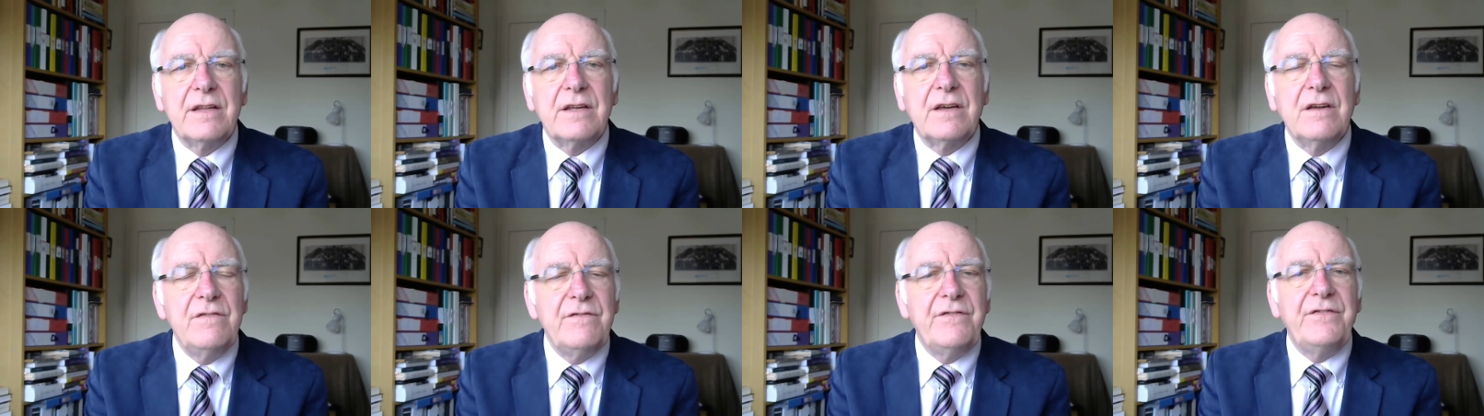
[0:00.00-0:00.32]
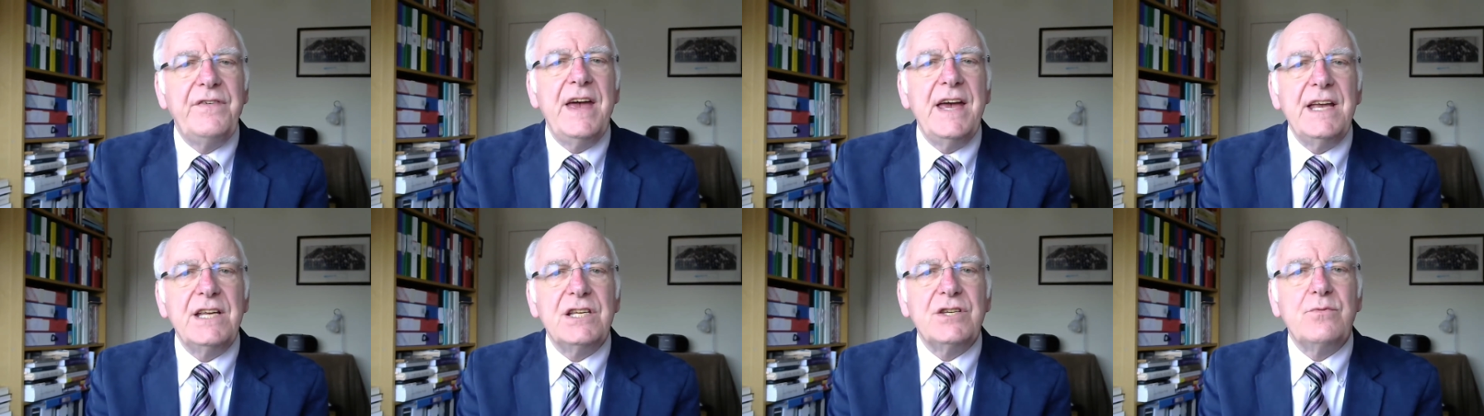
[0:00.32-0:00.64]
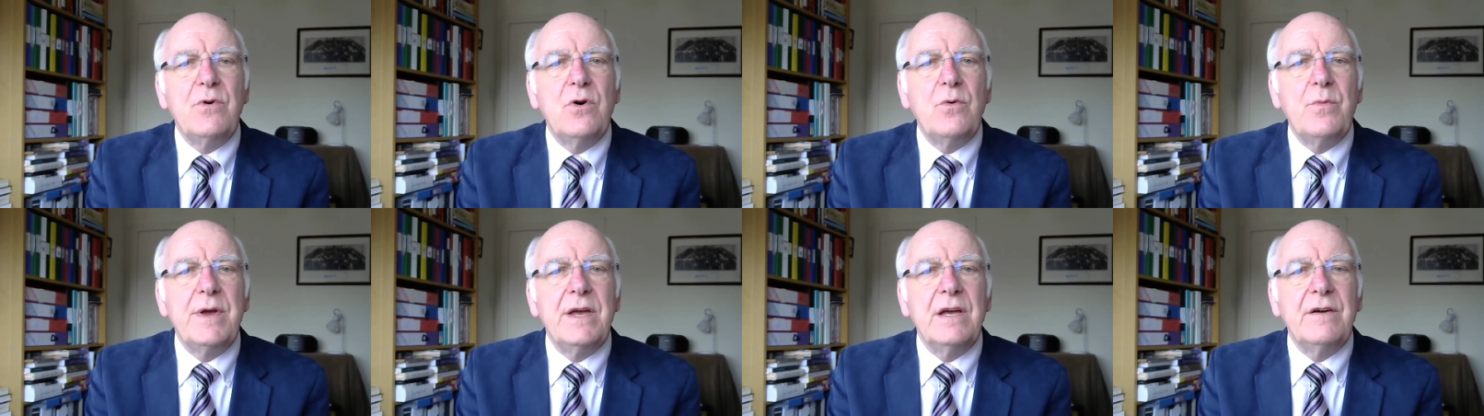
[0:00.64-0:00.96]
confess
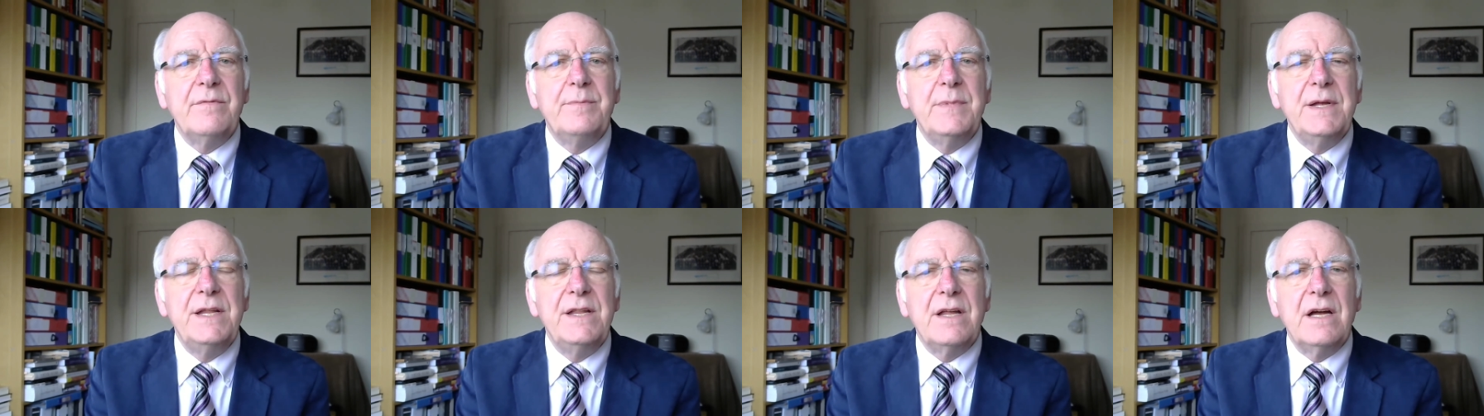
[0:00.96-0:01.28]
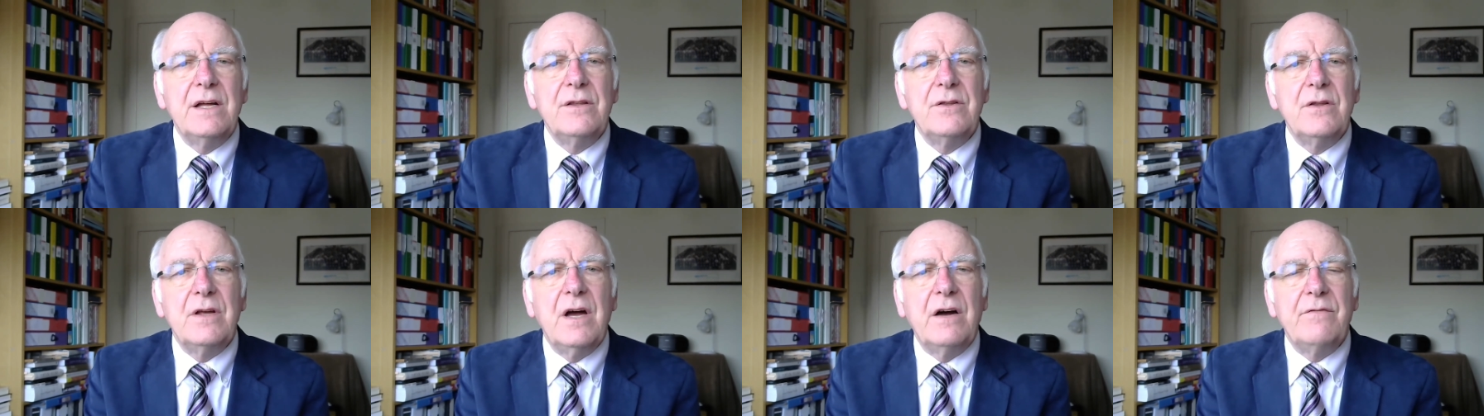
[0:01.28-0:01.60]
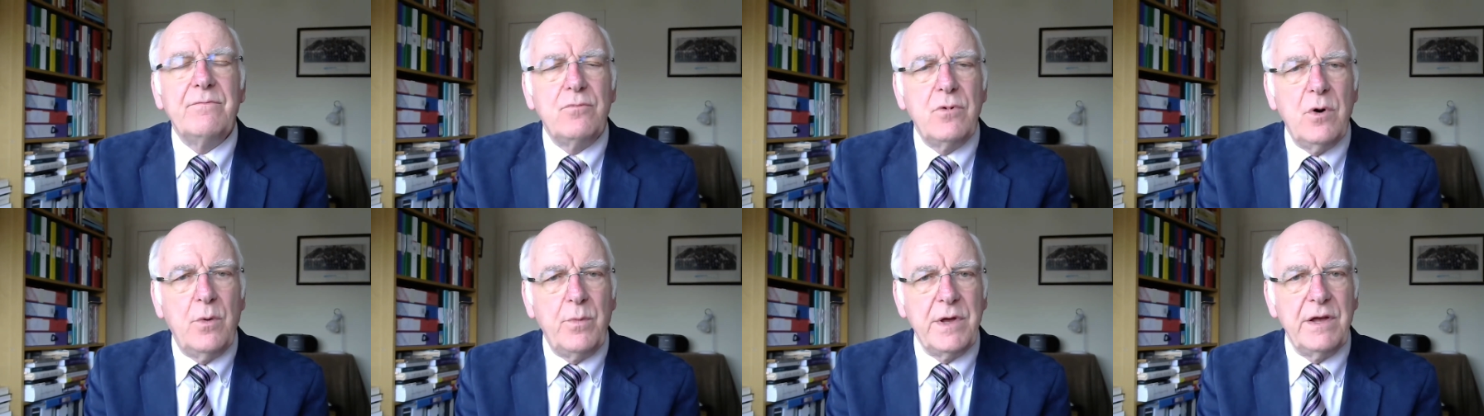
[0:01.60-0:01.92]
what we have been done,
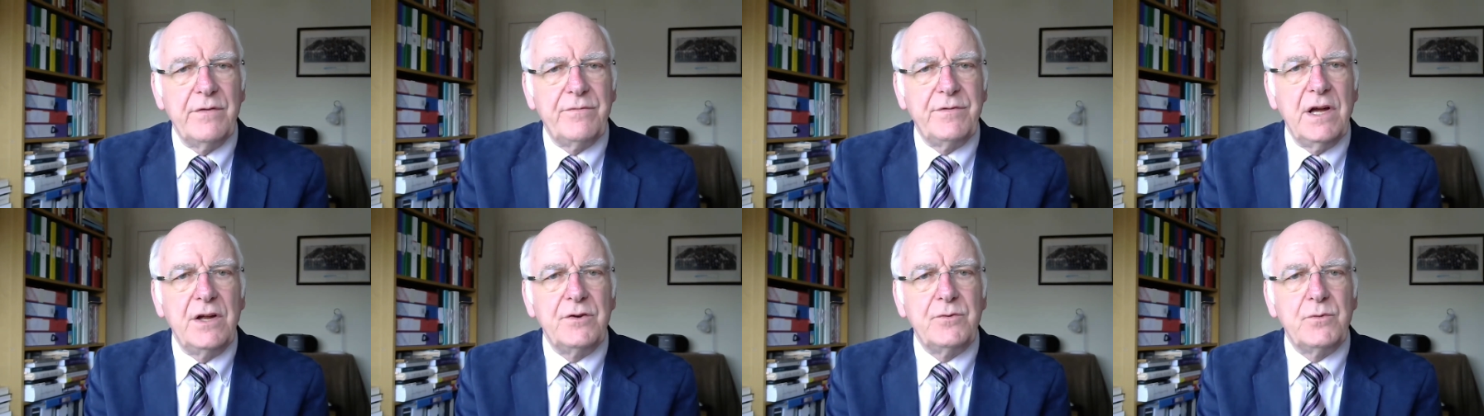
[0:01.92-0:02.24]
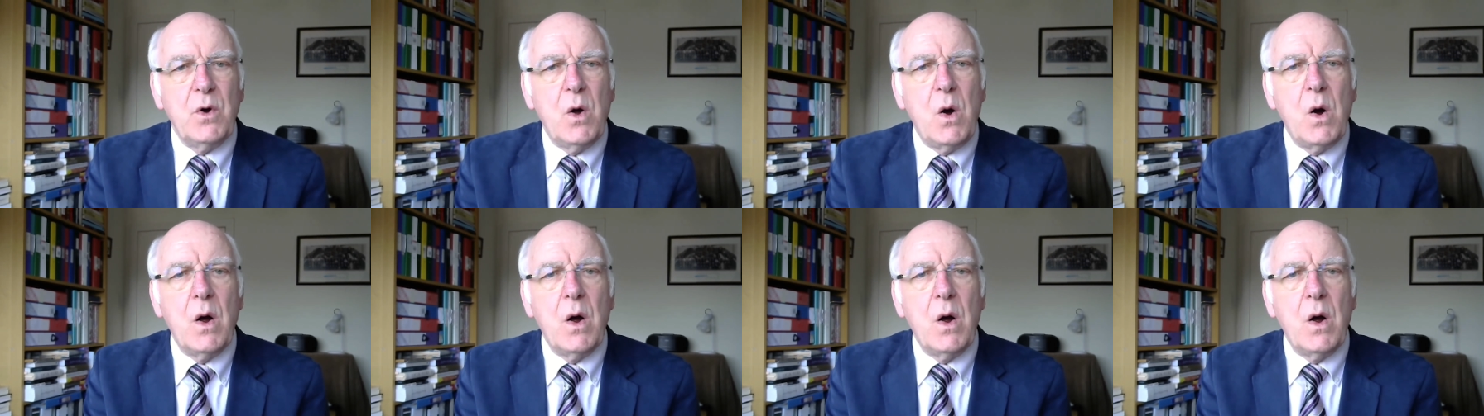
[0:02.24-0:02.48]
what we have done wrong,